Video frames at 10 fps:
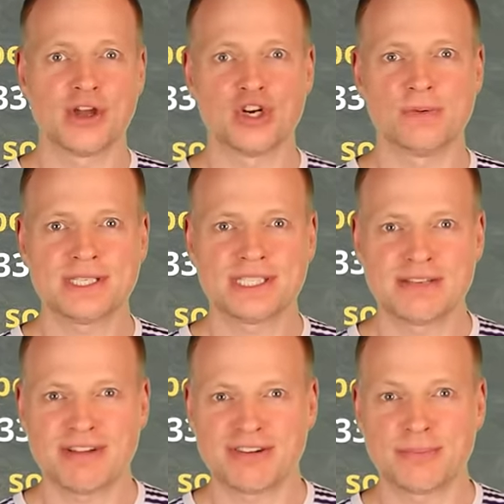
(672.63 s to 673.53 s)
You will see
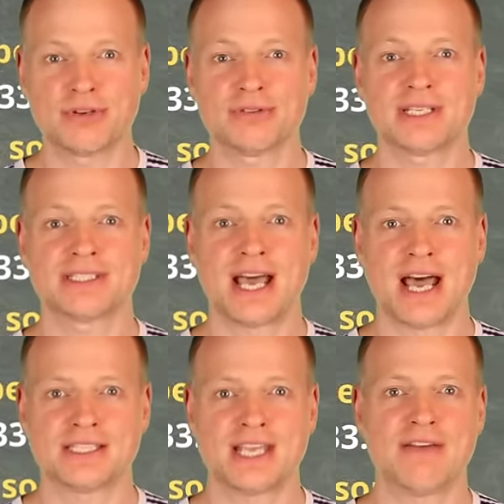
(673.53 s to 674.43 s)
that the producer's
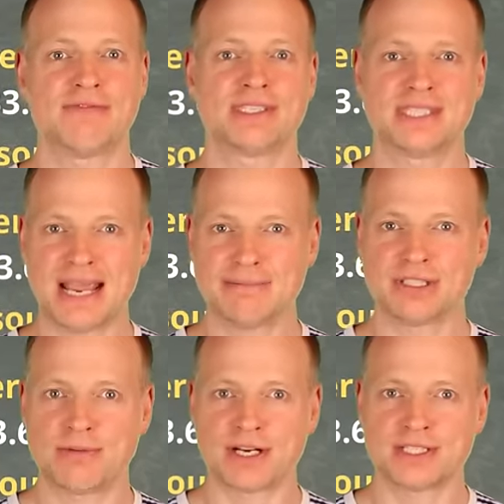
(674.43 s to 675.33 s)
cards have the same
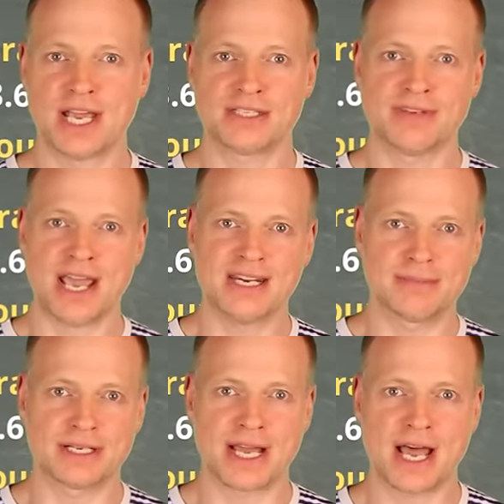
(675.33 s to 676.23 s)
structure as the
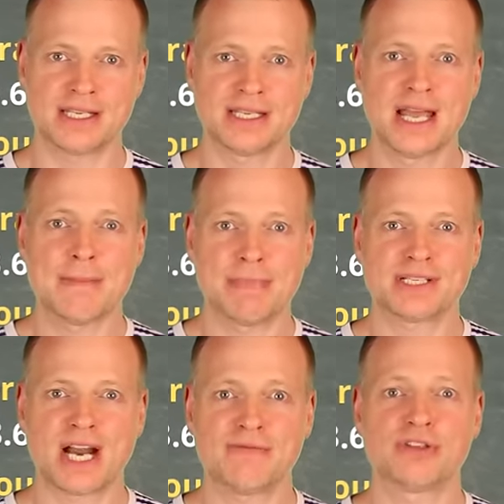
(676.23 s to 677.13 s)
animal cards, but
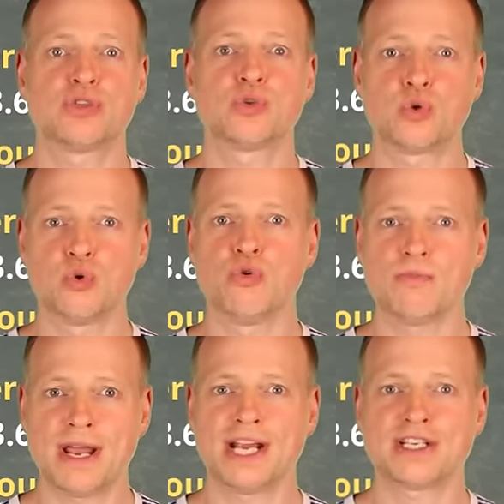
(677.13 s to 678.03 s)
come with two
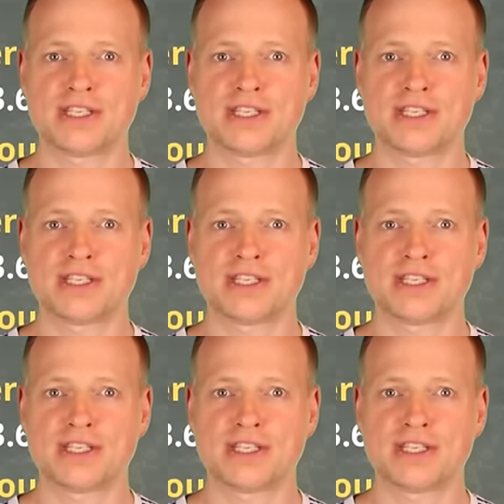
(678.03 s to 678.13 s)
major